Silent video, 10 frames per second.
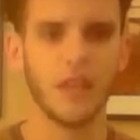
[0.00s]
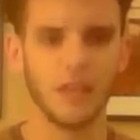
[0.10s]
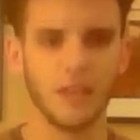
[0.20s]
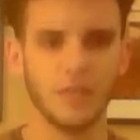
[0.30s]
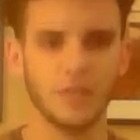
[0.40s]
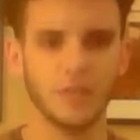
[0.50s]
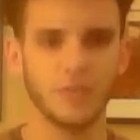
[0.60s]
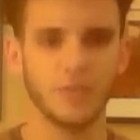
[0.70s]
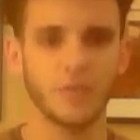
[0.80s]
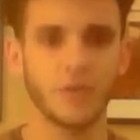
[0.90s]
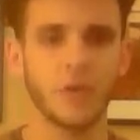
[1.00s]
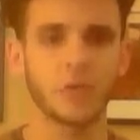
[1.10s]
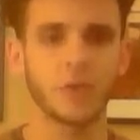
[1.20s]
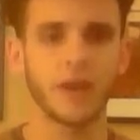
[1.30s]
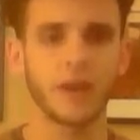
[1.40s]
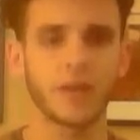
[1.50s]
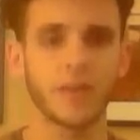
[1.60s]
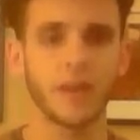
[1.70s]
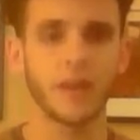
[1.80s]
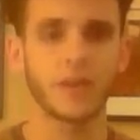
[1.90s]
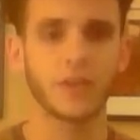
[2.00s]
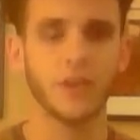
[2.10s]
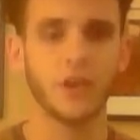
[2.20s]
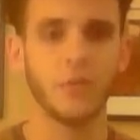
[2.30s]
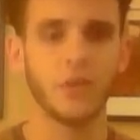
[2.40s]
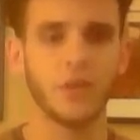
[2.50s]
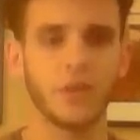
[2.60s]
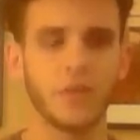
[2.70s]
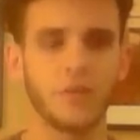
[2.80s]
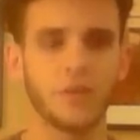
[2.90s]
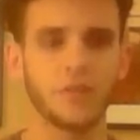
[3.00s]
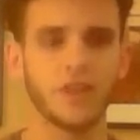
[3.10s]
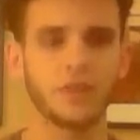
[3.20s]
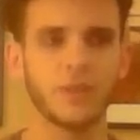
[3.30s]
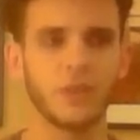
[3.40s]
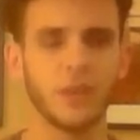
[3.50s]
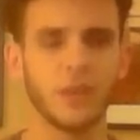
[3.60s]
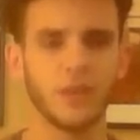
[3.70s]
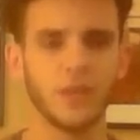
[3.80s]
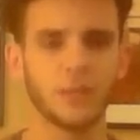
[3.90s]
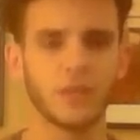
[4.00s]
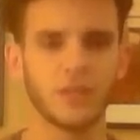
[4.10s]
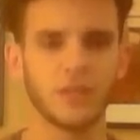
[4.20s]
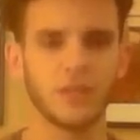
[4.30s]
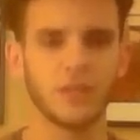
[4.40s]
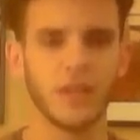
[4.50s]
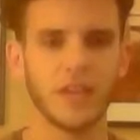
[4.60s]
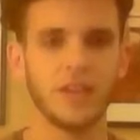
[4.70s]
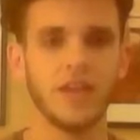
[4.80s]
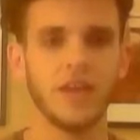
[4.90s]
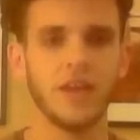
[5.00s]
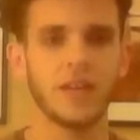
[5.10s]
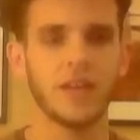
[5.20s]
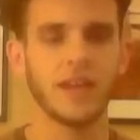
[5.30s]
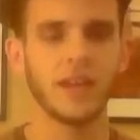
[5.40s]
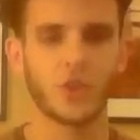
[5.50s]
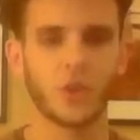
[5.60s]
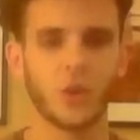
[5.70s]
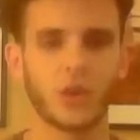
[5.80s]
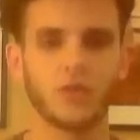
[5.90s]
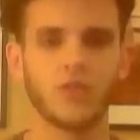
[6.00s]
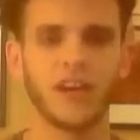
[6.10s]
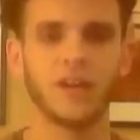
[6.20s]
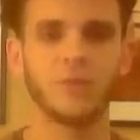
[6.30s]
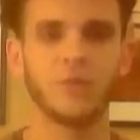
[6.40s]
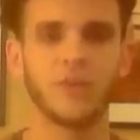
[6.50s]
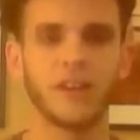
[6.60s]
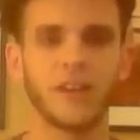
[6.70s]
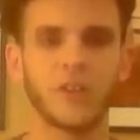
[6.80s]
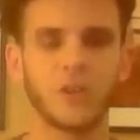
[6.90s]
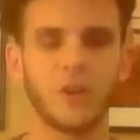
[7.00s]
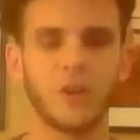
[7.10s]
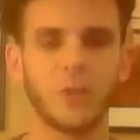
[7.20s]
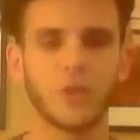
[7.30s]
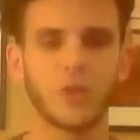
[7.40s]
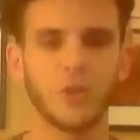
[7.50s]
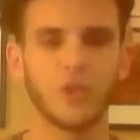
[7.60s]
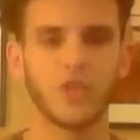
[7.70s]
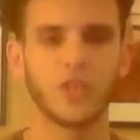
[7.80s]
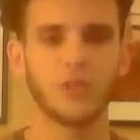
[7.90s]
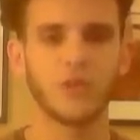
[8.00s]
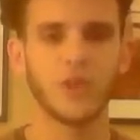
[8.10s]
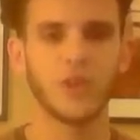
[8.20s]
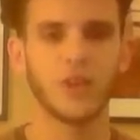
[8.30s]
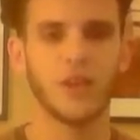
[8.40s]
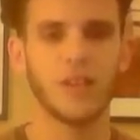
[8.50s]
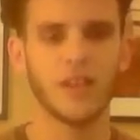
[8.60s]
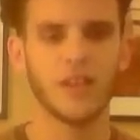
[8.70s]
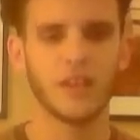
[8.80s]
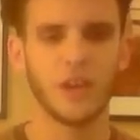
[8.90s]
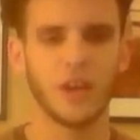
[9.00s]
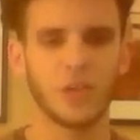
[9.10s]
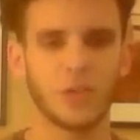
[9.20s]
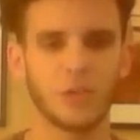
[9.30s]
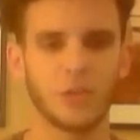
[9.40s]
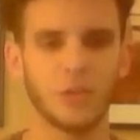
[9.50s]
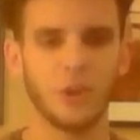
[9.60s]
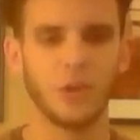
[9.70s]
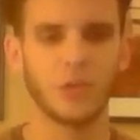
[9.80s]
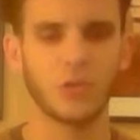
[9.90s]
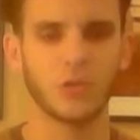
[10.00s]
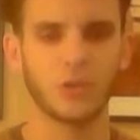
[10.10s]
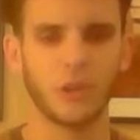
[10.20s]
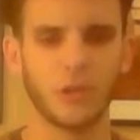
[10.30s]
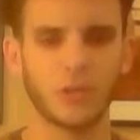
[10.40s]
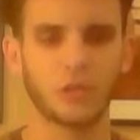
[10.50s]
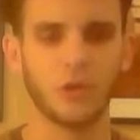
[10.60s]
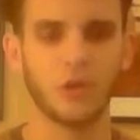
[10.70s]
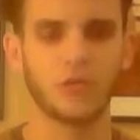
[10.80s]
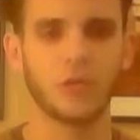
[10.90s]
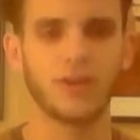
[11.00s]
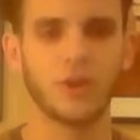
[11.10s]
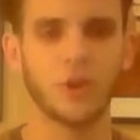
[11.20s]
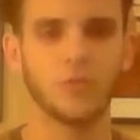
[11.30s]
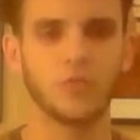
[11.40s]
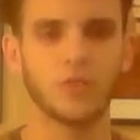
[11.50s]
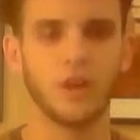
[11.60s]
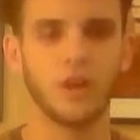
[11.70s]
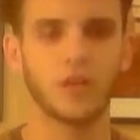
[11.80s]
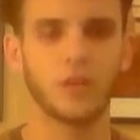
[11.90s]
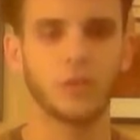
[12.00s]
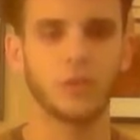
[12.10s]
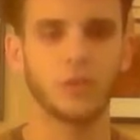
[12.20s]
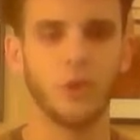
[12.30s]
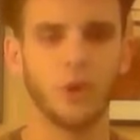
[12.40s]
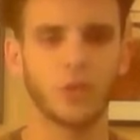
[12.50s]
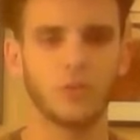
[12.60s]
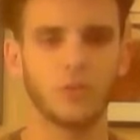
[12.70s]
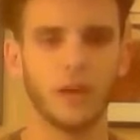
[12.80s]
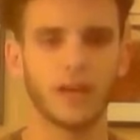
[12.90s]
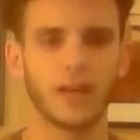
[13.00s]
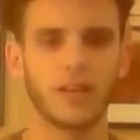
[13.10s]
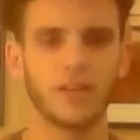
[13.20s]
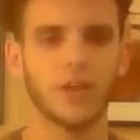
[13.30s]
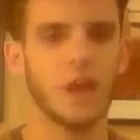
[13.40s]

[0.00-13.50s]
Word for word: in farther back in the past, but that definitely affects people in the present day, that has a quantifiable financial harm associated with it, that has other larger, harder to quantify harms that also were caused by it,